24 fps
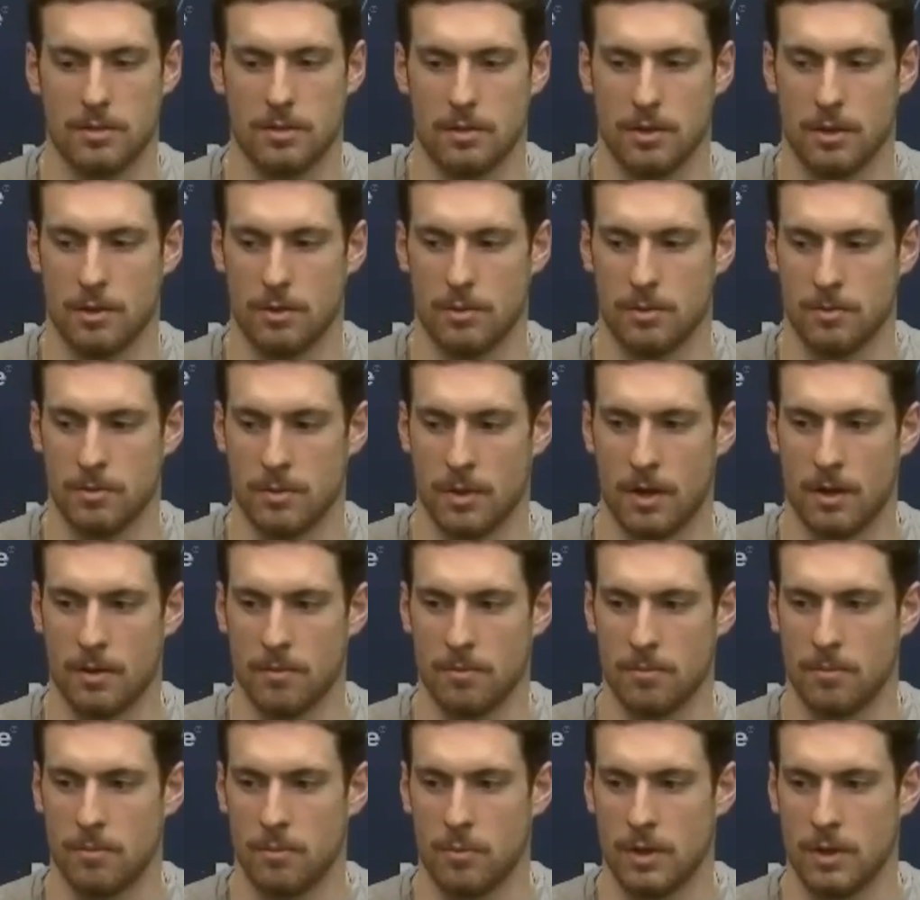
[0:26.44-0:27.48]
know,
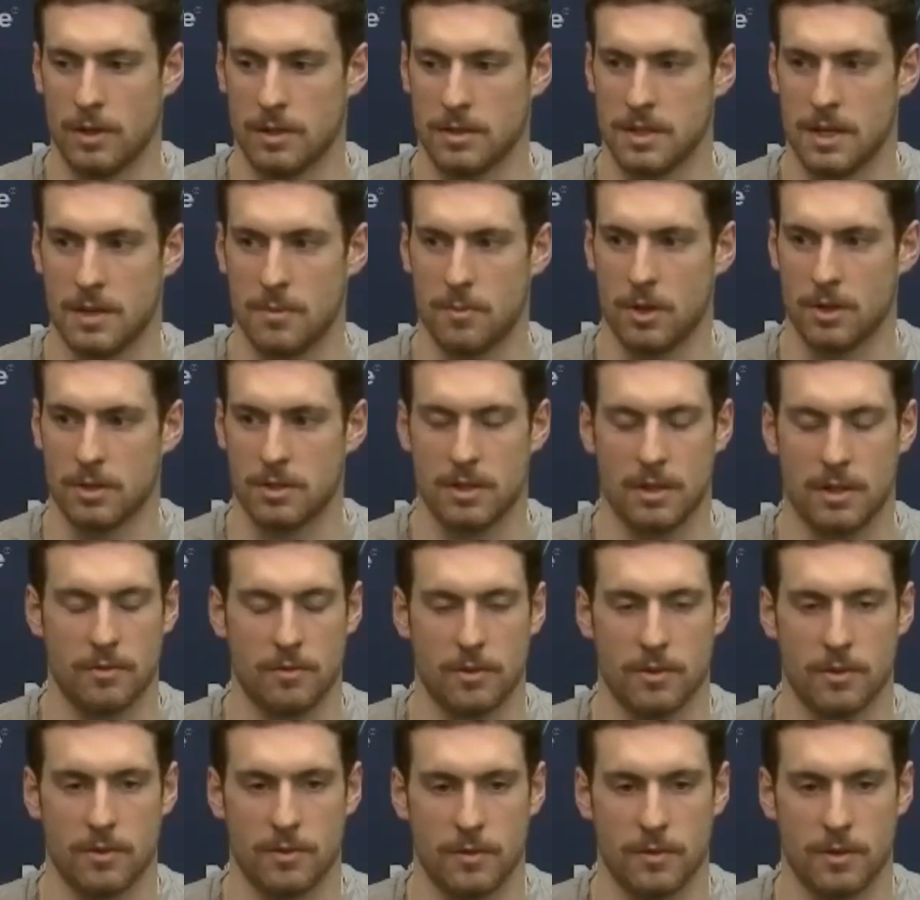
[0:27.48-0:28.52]
we didn't say much
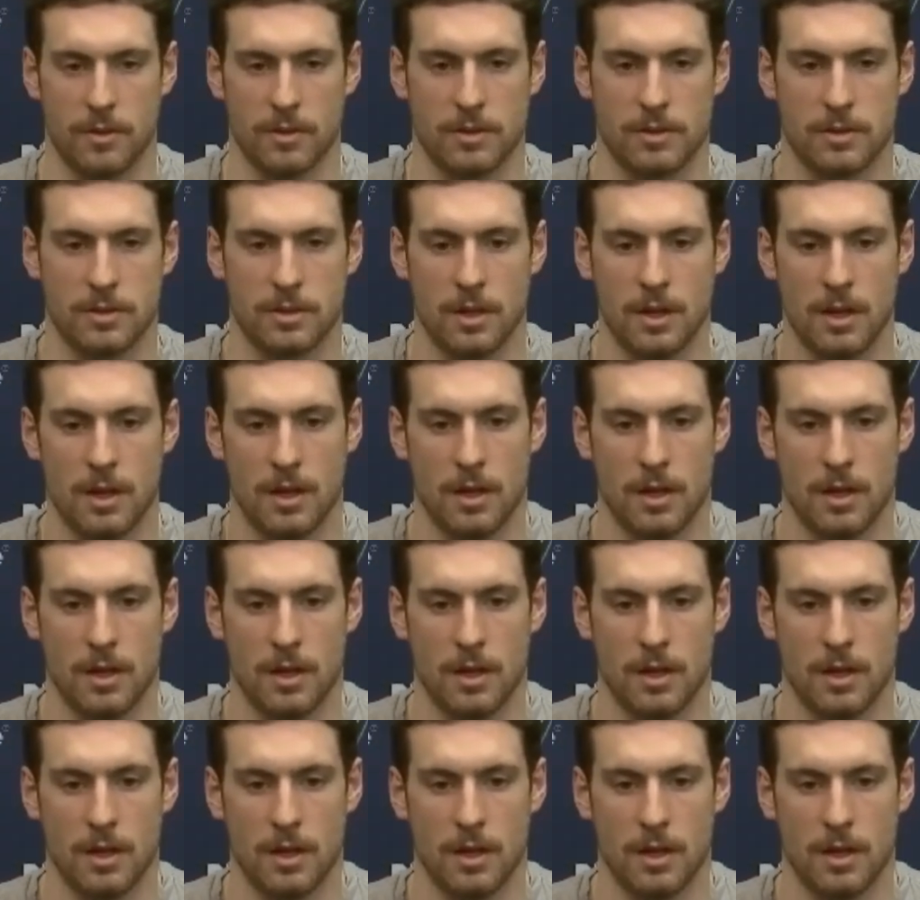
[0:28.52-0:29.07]
after the first.